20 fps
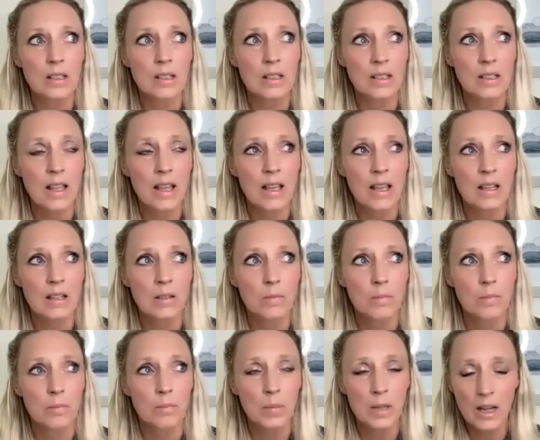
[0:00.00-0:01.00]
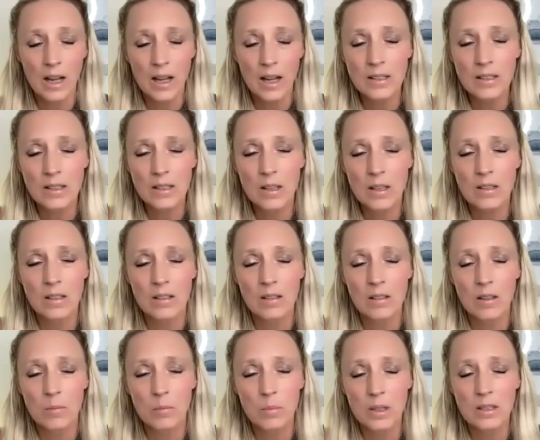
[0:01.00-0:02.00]
is that because the,
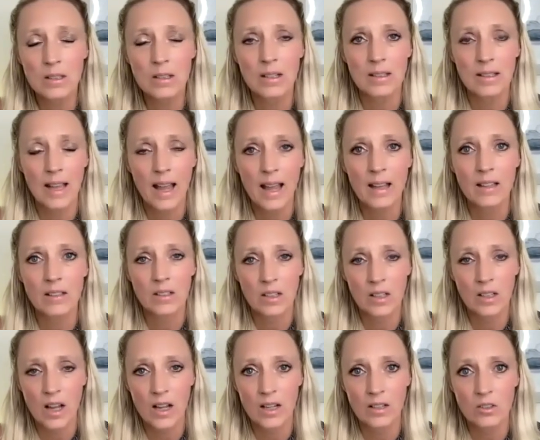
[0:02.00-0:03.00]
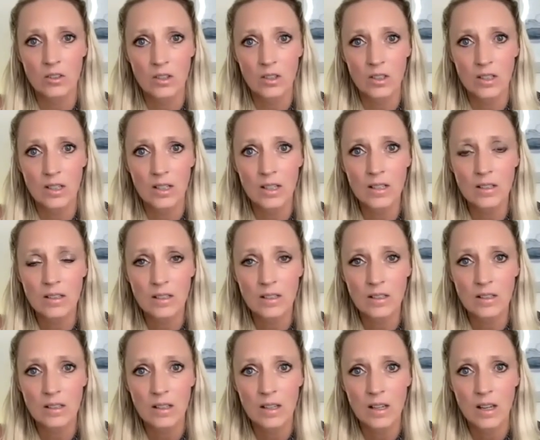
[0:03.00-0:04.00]
the business has a
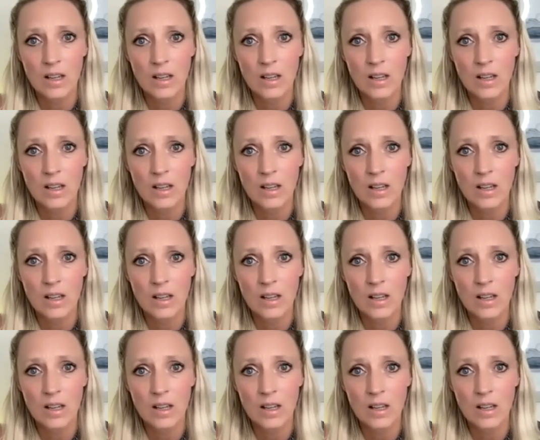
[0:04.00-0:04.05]
consciousness,